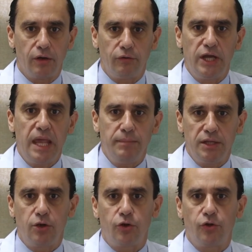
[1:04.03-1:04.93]
or
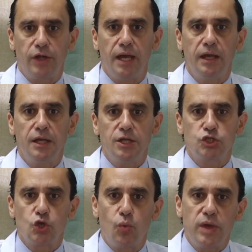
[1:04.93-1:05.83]
naming the hernia
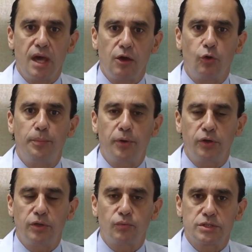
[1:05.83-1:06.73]
so we can
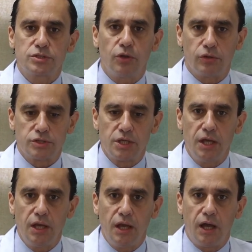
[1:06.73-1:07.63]
compare the results
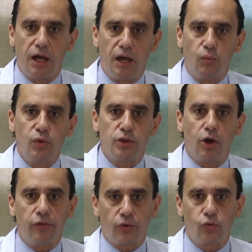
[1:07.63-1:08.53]
with
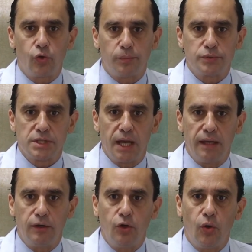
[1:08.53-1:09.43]
other groups
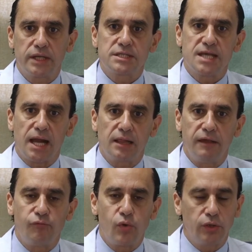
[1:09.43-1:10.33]
and know
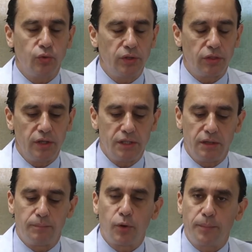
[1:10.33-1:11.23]
exactly if we're doing the thing
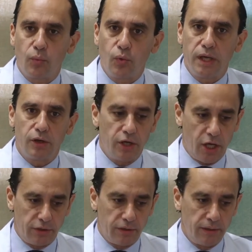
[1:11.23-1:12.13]
in the proper way or not.